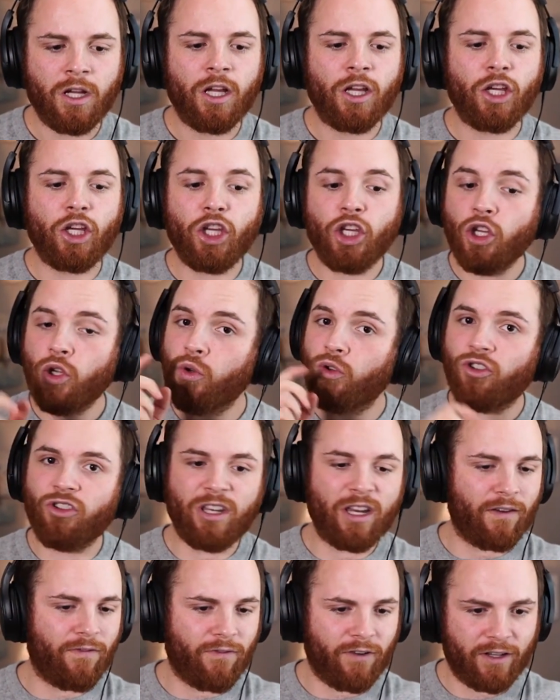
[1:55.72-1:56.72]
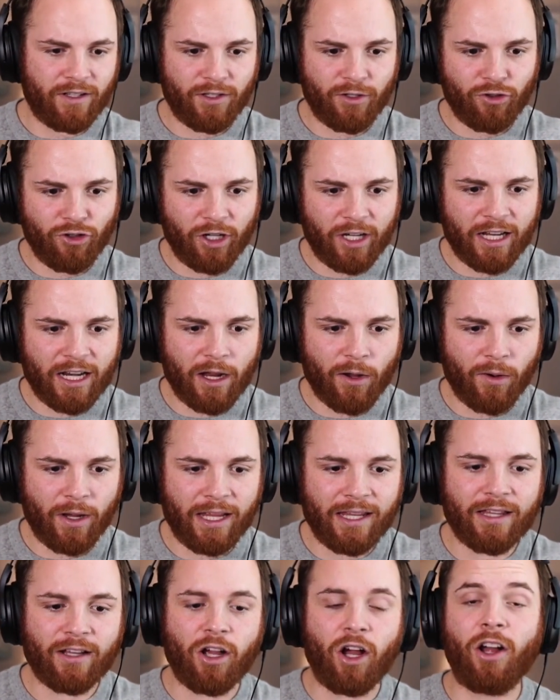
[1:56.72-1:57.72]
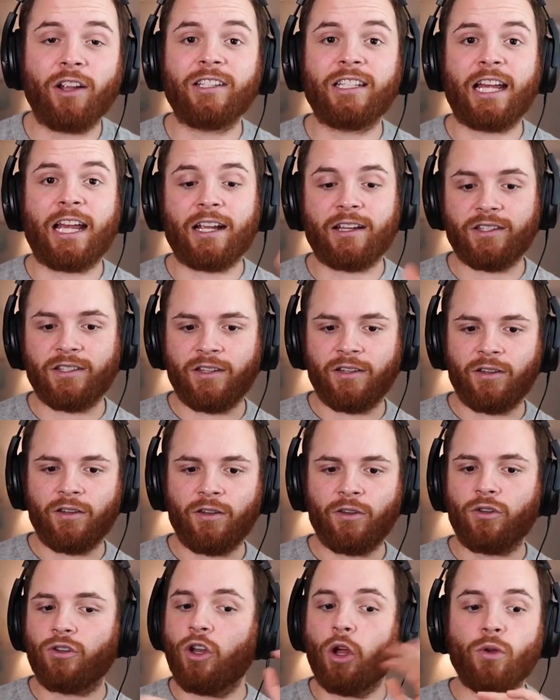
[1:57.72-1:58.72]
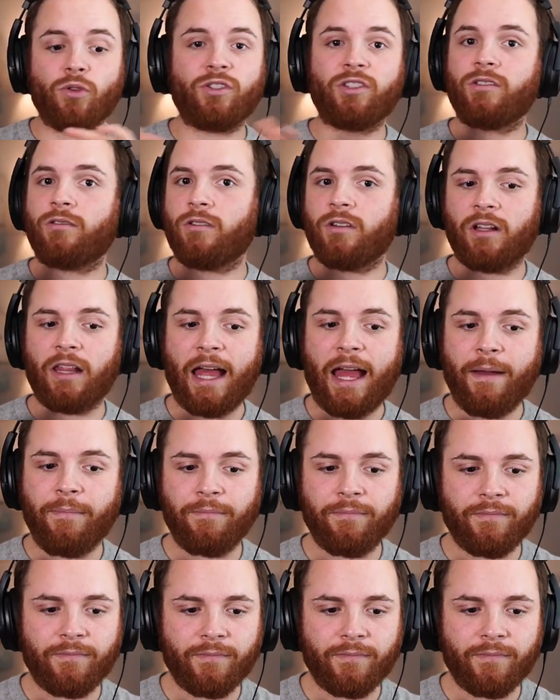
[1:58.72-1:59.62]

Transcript: Huge difference. So check it out in the context. No clap.